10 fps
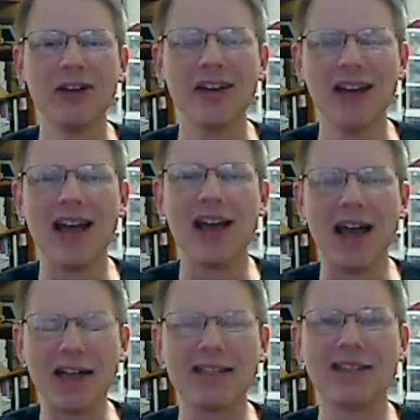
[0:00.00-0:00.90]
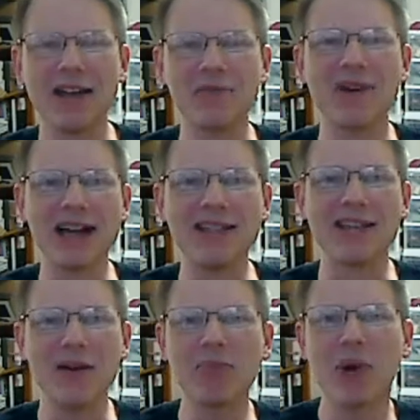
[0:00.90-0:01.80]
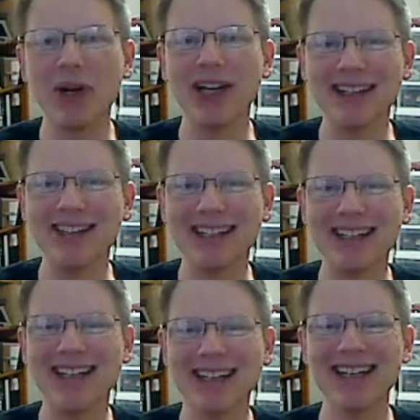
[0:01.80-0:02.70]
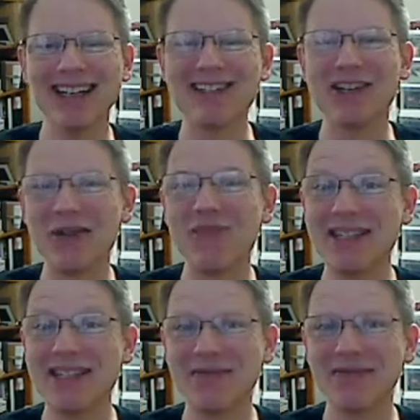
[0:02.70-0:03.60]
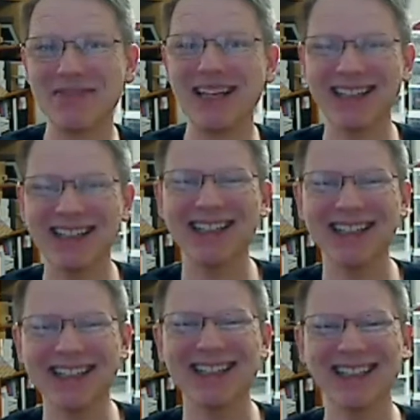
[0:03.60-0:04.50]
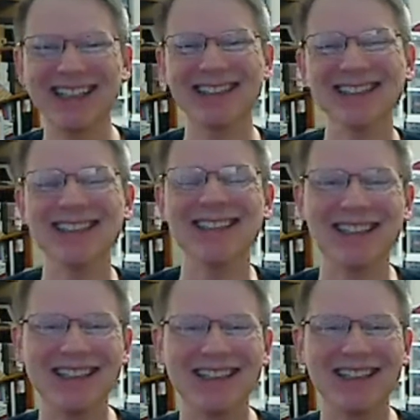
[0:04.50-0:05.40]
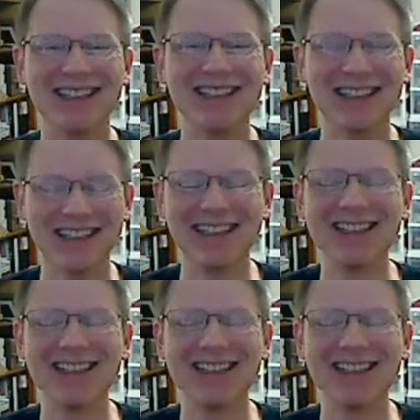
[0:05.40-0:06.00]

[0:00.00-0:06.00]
I mean, there's also going to be obvious limitations of MIDI spec to begin with,